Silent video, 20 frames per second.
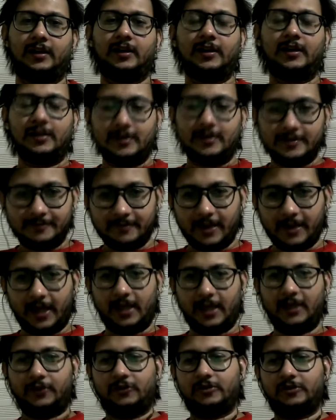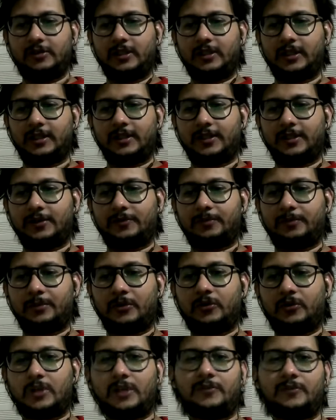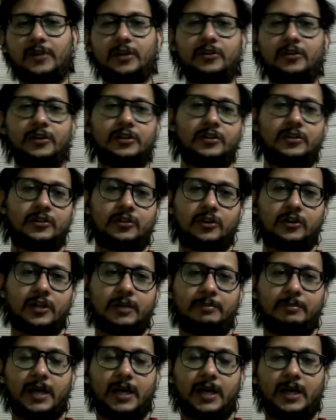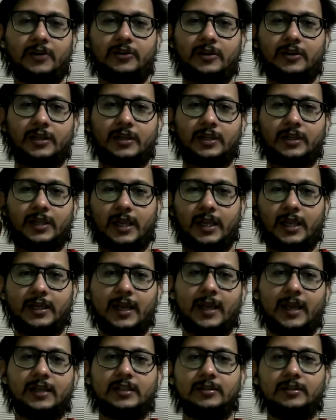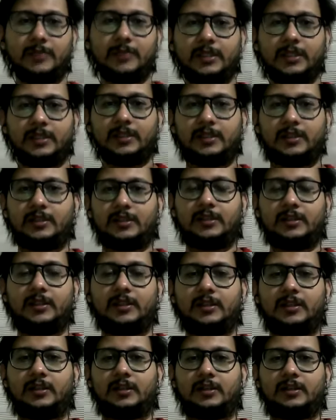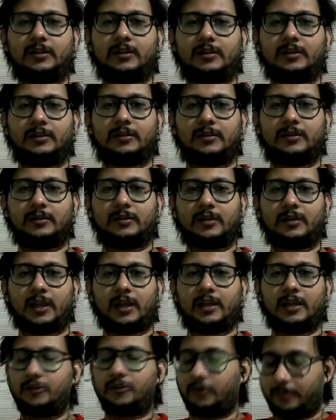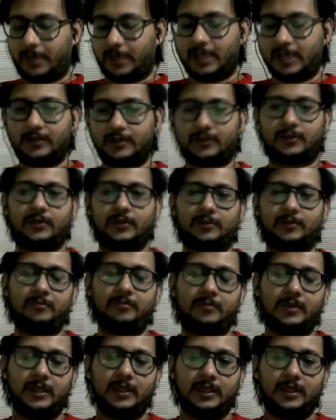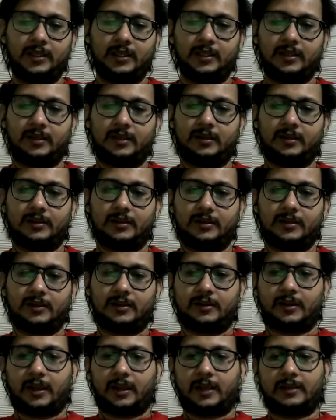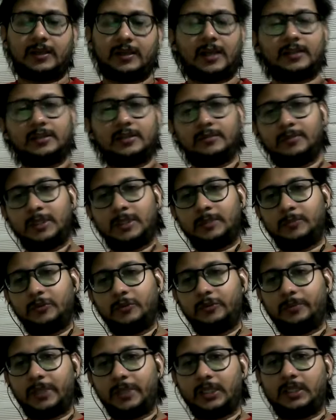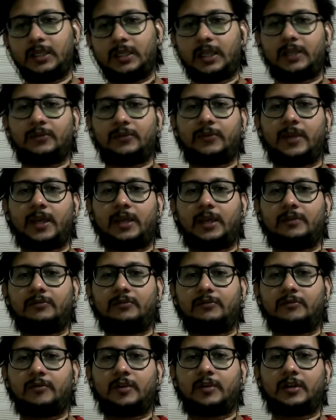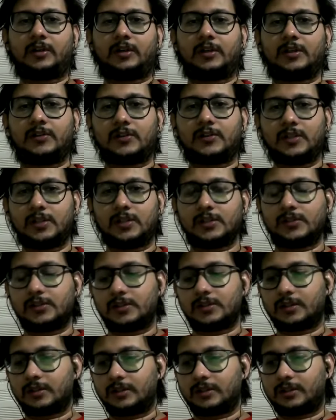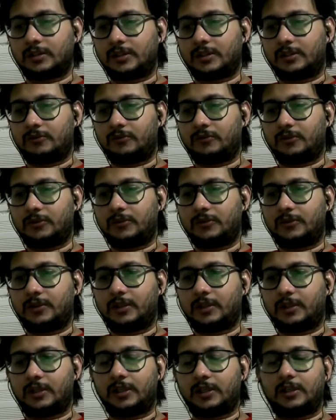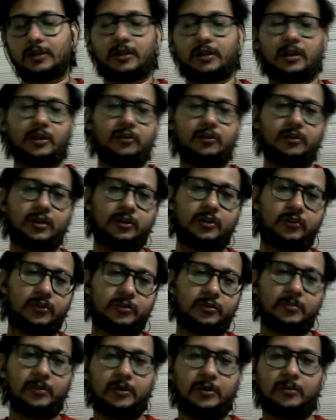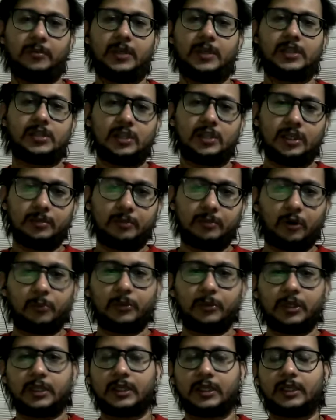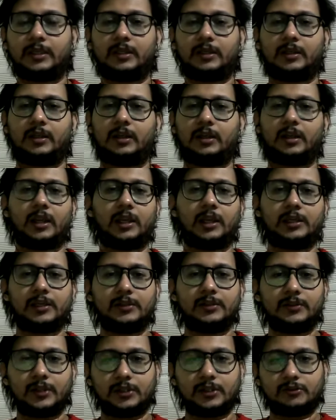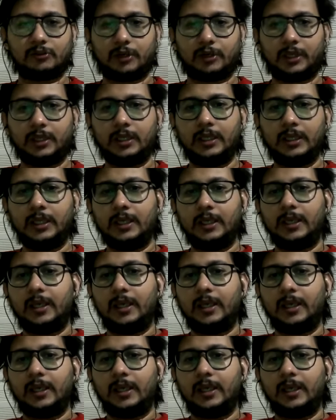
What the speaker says: Hello. Today we're going to talk about Enlightenment and Romanticism. Enlightenment movement, as we have discussed, it was it was majorly popular in 18th century,